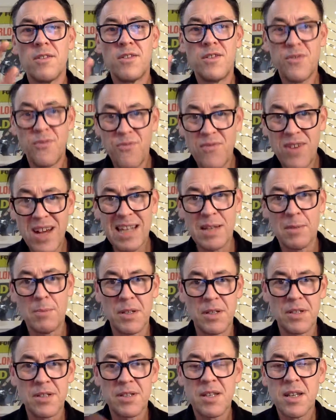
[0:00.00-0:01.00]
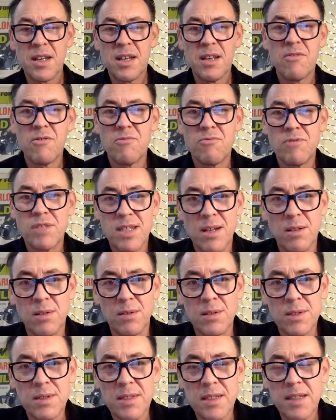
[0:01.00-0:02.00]
development
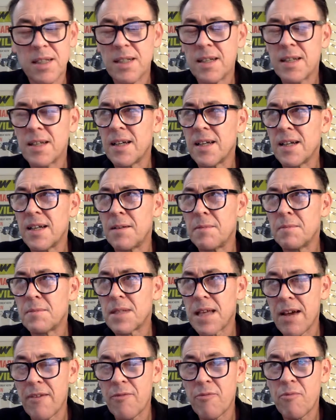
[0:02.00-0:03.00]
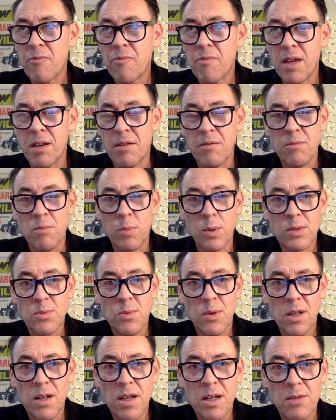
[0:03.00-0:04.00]
results, to have
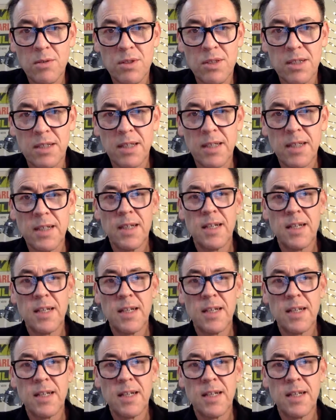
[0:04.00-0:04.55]
one-to-one coaching.